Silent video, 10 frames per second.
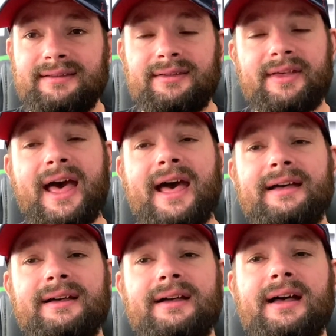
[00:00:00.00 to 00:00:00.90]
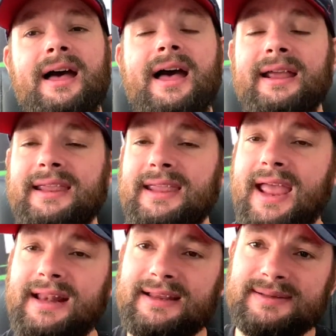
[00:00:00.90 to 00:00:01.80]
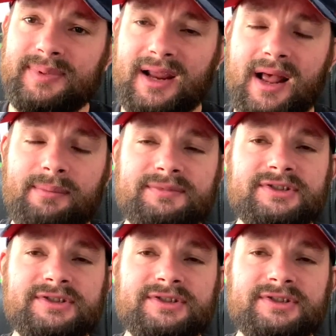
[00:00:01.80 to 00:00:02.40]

That again has become